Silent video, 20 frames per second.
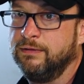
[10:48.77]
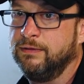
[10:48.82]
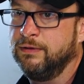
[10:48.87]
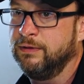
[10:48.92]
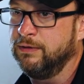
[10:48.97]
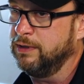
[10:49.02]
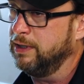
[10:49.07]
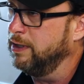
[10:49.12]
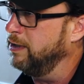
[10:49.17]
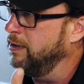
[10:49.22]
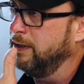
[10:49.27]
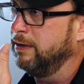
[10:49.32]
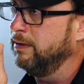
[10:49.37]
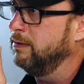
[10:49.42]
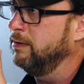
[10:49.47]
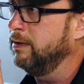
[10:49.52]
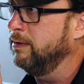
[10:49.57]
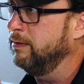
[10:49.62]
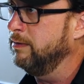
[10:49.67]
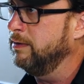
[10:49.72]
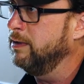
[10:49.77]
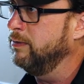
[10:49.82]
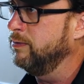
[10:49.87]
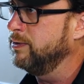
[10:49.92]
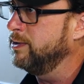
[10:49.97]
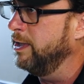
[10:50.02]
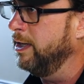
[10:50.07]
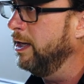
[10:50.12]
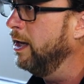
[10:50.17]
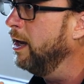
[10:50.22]
it
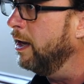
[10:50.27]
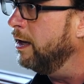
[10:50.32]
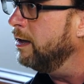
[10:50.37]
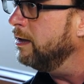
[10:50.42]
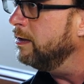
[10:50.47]
was a hit,